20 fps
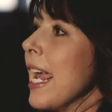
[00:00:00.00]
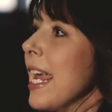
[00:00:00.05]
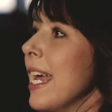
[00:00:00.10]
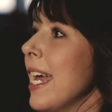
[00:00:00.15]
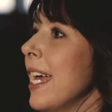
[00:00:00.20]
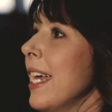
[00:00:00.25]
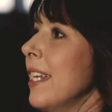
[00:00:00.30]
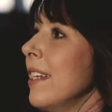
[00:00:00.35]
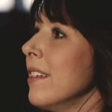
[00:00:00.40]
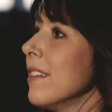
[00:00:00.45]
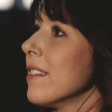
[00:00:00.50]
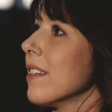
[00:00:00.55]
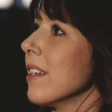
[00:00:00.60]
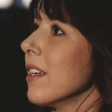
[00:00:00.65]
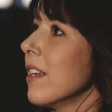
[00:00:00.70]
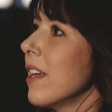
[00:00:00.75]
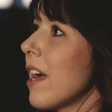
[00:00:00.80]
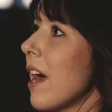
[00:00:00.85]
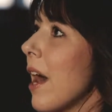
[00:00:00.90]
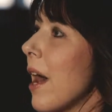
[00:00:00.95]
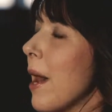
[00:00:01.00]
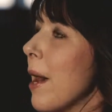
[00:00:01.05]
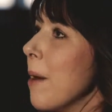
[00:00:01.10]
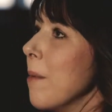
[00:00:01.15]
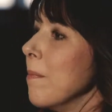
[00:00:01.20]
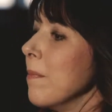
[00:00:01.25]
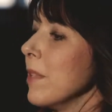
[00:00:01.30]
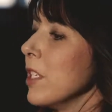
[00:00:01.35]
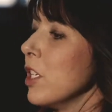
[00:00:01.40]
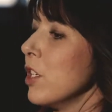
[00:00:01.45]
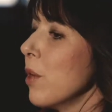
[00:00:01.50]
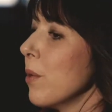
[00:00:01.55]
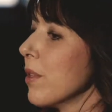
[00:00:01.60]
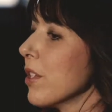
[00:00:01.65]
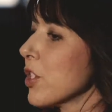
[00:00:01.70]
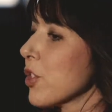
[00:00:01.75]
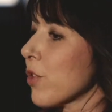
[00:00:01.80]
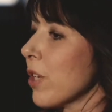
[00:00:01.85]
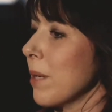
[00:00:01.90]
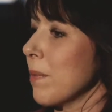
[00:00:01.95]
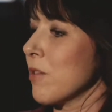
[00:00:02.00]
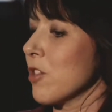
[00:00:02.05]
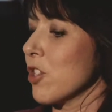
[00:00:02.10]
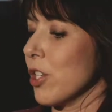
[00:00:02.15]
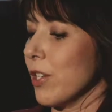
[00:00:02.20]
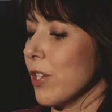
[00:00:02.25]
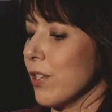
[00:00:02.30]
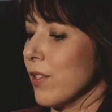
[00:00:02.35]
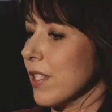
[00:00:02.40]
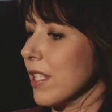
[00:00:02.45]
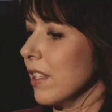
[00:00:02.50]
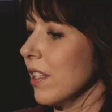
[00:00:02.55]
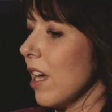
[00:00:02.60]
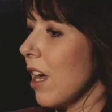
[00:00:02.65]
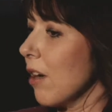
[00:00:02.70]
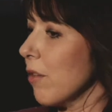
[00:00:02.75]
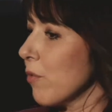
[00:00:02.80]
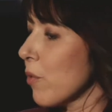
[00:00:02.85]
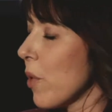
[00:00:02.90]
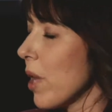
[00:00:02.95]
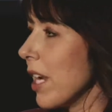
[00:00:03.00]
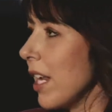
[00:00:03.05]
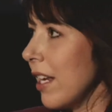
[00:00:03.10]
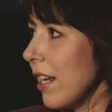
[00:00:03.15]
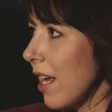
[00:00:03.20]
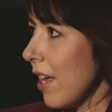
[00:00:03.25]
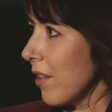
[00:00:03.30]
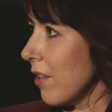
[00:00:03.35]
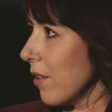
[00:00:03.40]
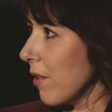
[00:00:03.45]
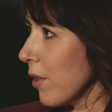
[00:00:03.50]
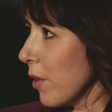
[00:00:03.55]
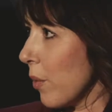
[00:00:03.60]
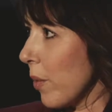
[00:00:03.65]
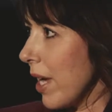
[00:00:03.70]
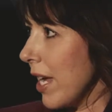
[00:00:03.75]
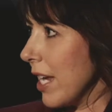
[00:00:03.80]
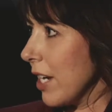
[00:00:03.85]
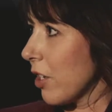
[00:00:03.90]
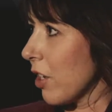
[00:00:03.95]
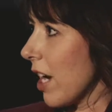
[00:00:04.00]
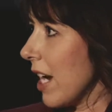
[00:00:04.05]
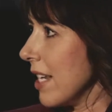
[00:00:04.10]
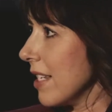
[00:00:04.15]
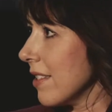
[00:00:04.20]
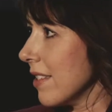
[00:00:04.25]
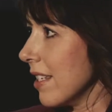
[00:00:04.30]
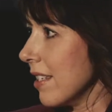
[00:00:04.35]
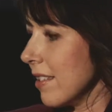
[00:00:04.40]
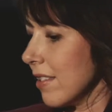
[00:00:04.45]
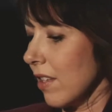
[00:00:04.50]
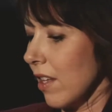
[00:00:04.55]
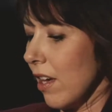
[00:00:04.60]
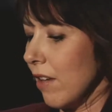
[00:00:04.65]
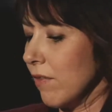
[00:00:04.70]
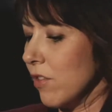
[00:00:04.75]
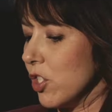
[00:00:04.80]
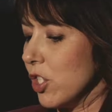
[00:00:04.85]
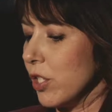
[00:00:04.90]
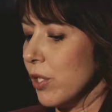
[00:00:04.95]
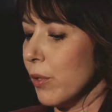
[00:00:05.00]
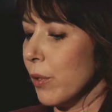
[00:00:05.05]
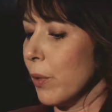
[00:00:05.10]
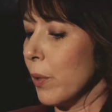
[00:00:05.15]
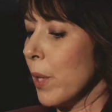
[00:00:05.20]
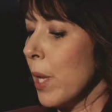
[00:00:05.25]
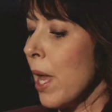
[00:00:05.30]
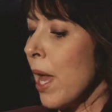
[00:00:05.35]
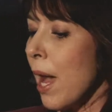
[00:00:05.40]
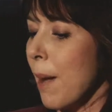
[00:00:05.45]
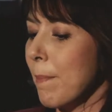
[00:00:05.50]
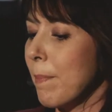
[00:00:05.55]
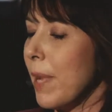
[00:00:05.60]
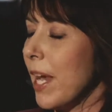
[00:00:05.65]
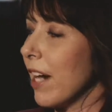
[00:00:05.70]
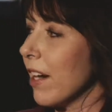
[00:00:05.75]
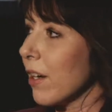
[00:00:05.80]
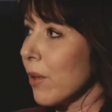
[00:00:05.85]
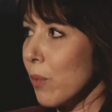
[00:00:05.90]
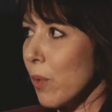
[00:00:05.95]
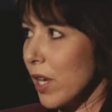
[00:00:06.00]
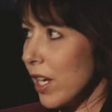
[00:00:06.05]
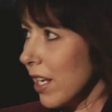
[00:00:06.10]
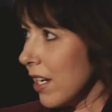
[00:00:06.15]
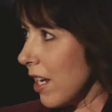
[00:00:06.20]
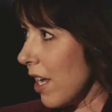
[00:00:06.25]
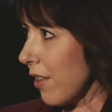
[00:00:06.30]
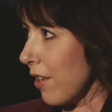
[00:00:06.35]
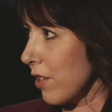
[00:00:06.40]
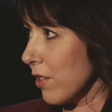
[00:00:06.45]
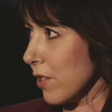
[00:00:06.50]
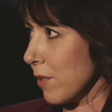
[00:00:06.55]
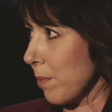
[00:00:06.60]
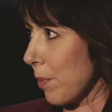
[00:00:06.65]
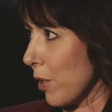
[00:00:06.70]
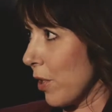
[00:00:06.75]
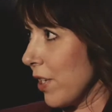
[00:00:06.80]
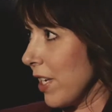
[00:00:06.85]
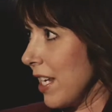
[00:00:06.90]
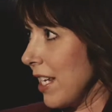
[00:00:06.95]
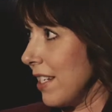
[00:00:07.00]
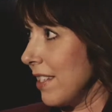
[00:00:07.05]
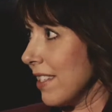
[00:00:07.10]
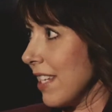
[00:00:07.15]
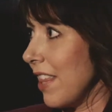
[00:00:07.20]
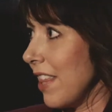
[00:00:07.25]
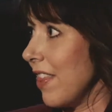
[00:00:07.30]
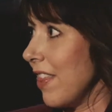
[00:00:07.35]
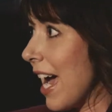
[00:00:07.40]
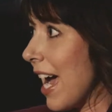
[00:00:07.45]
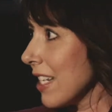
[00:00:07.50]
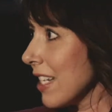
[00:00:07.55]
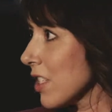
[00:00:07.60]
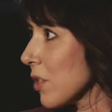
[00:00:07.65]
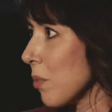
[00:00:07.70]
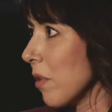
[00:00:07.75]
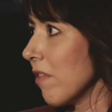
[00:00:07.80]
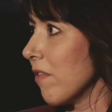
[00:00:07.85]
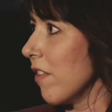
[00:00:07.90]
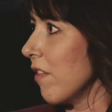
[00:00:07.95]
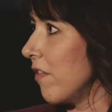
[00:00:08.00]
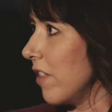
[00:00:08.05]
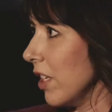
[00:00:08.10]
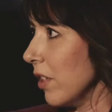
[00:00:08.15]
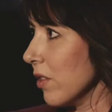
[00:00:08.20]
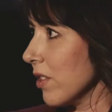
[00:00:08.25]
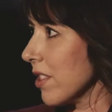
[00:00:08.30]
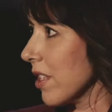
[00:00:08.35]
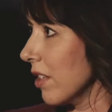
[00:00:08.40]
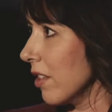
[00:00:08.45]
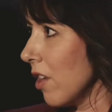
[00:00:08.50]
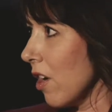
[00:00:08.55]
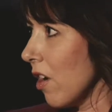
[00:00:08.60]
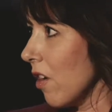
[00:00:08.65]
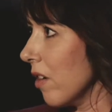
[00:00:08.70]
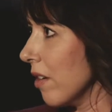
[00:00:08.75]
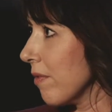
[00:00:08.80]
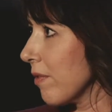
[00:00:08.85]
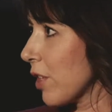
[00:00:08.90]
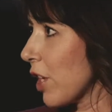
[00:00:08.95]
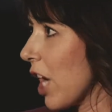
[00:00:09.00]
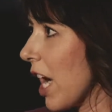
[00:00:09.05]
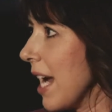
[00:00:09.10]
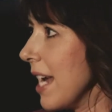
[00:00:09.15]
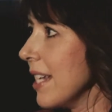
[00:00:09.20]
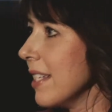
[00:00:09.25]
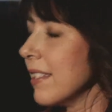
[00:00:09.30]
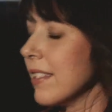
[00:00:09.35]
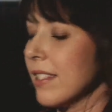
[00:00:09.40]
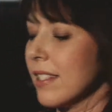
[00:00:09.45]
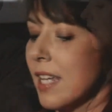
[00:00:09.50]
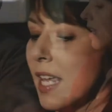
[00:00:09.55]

And the scriptures, love one another the way Christ has loved you, bear one another's burdens, and that's what fulfills the law of Christ.